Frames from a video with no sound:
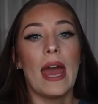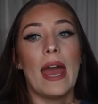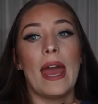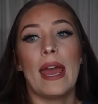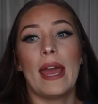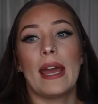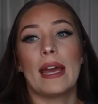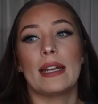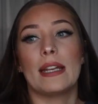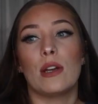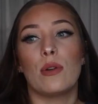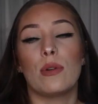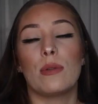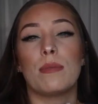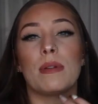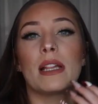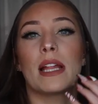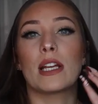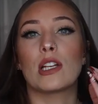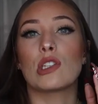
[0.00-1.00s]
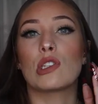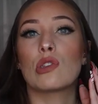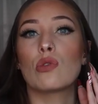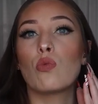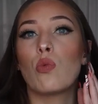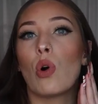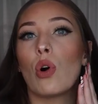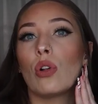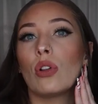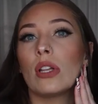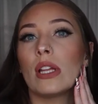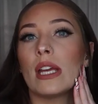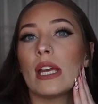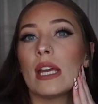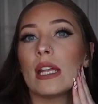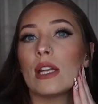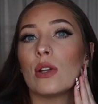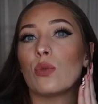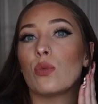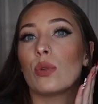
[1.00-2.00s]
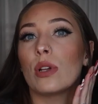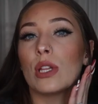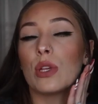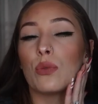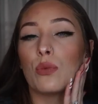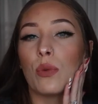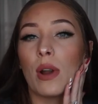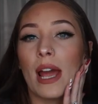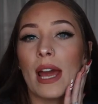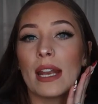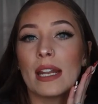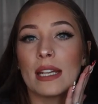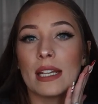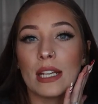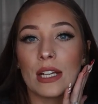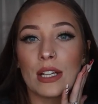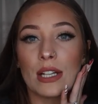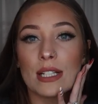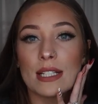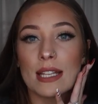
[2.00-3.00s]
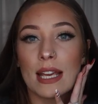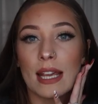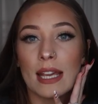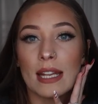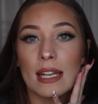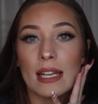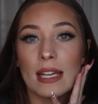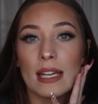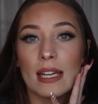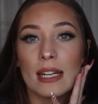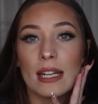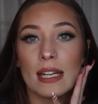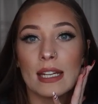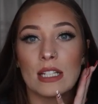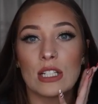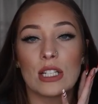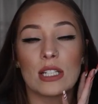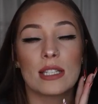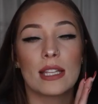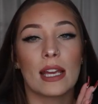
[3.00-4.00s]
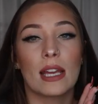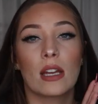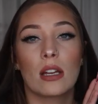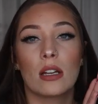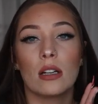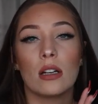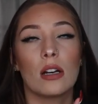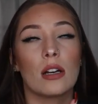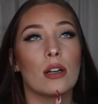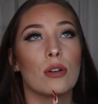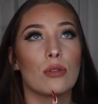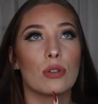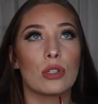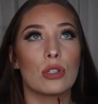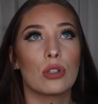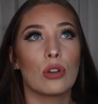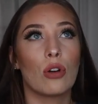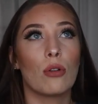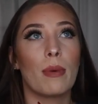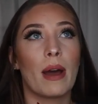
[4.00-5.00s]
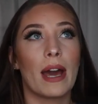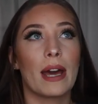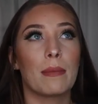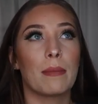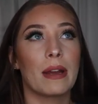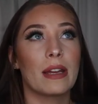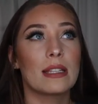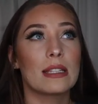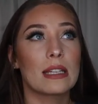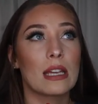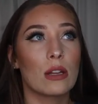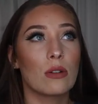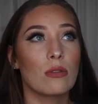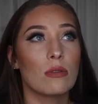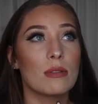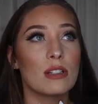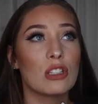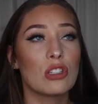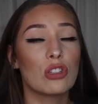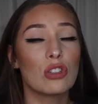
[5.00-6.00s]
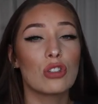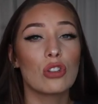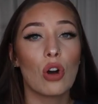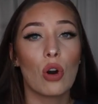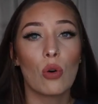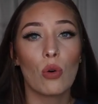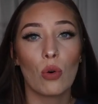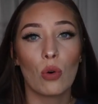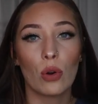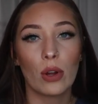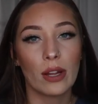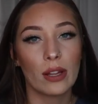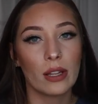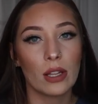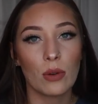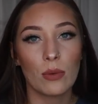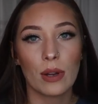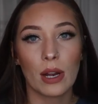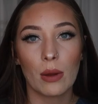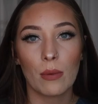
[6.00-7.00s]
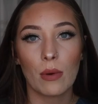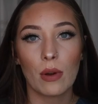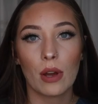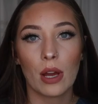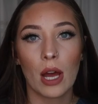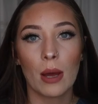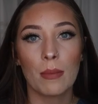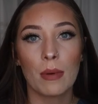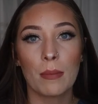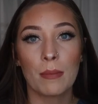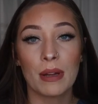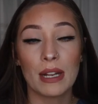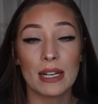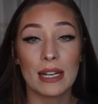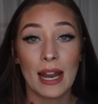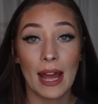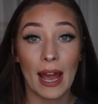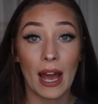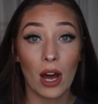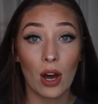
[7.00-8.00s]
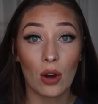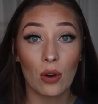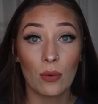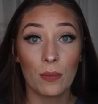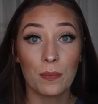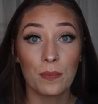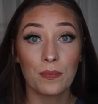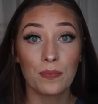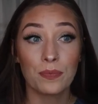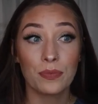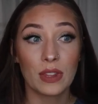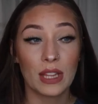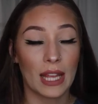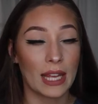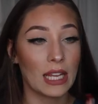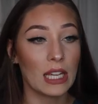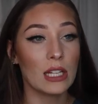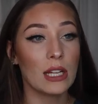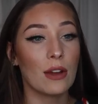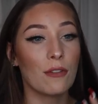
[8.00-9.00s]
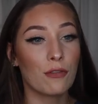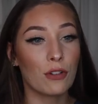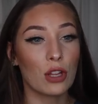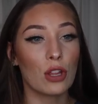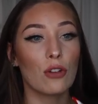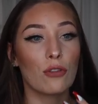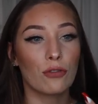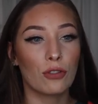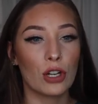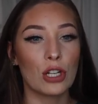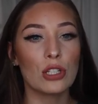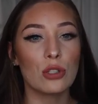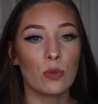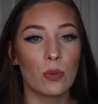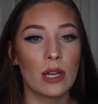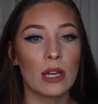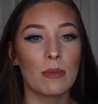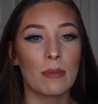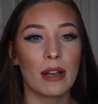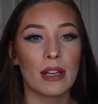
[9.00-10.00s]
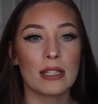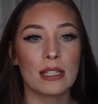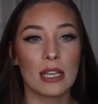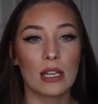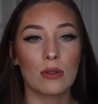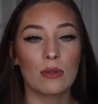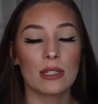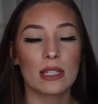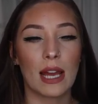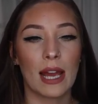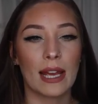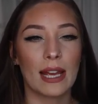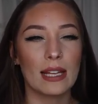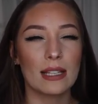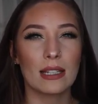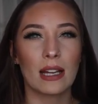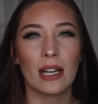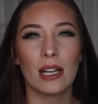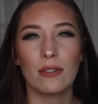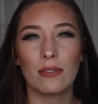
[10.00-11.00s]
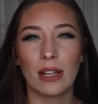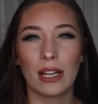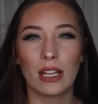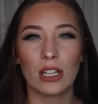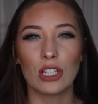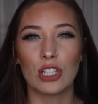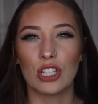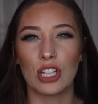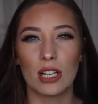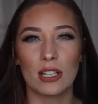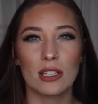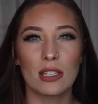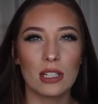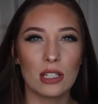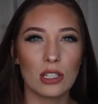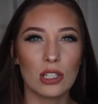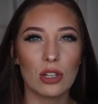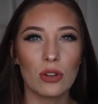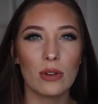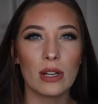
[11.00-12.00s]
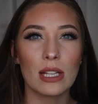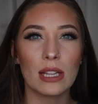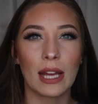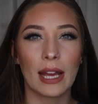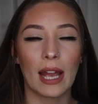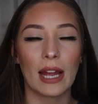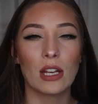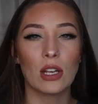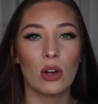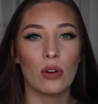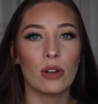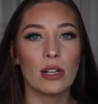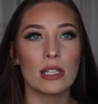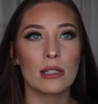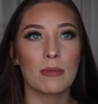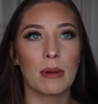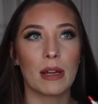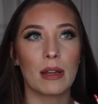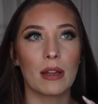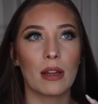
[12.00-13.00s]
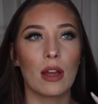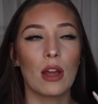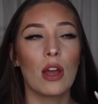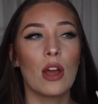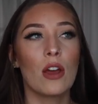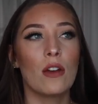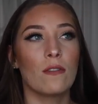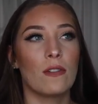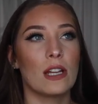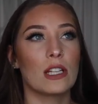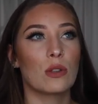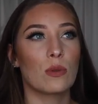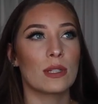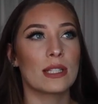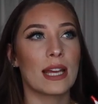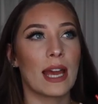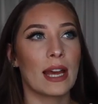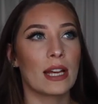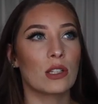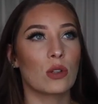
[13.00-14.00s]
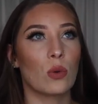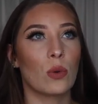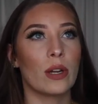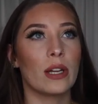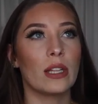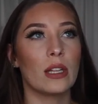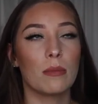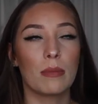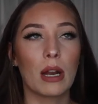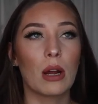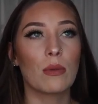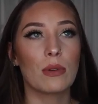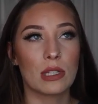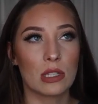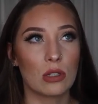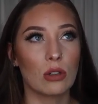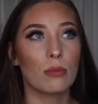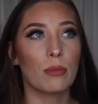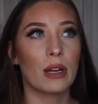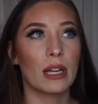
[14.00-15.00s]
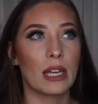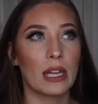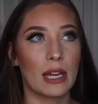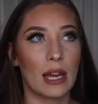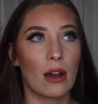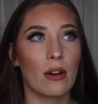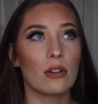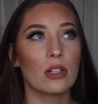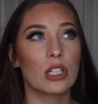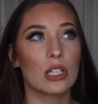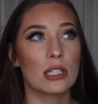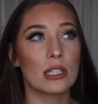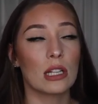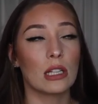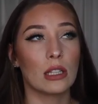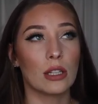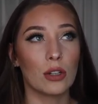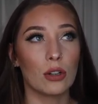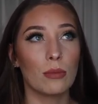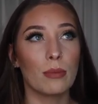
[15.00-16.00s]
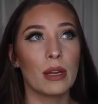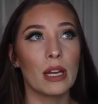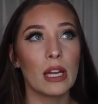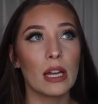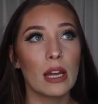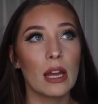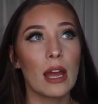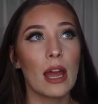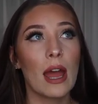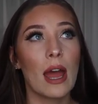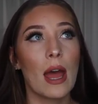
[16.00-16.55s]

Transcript: And it would be like swollen and really red and irritated and just like, oh, it was so bad. My skin would be so oily when I woke up. But now, like, it for the first week, my skin was, I guess, kind of like adjusting to it. Like, I noticed my face wasn't as oily, but I was still breaking out just a little bit.